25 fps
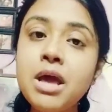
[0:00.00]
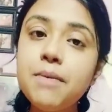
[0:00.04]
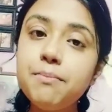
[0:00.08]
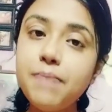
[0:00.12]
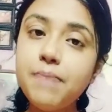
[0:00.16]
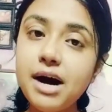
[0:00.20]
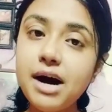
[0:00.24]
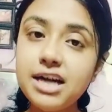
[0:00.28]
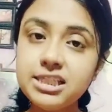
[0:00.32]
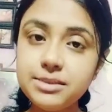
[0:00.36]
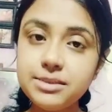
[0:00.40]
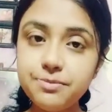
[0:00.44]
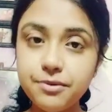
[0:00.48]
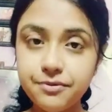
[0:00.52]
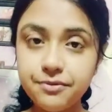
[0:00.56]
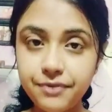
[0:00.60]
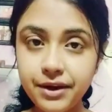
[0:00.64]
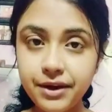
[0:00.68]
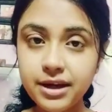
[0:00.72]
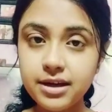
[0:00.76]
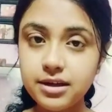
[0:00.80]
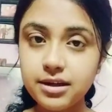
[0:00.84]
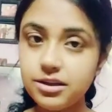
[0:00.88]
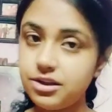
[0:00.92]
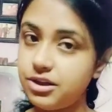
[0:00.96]
past
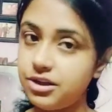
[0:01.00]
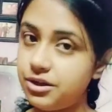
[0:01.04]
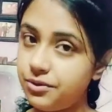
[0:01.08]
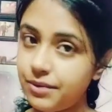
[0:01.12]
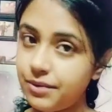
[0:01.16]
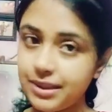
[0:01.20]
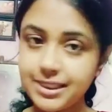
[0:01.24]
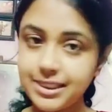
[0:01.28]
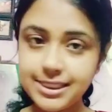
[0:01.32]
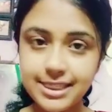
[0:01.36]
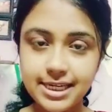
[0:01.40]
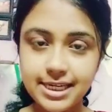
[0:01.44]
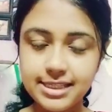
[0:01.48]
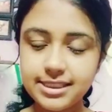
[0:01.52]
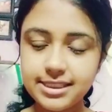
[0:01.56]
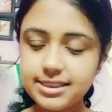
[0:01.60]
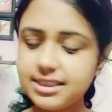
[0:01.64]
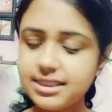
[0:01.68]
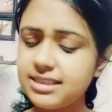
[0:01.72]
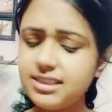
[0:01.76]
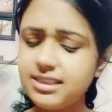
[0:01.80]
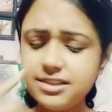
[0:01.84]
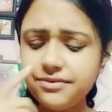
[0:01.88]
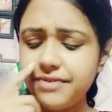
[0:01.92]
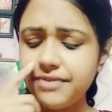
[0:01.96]
perfect continuous tense.
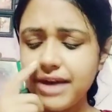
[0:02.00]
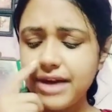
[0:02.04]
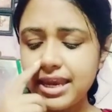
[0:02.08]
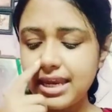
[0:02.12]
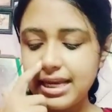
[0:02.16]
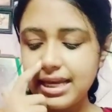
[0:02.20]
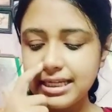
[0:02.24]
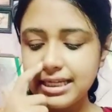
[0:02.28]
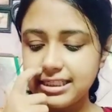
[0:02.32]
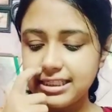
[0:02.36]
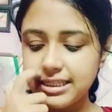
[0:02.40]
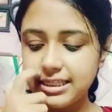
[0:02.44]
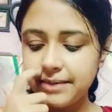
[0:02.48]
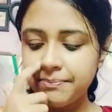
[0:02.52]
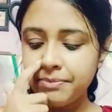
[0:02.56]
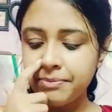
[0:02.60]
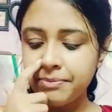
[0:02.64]
It's very easy.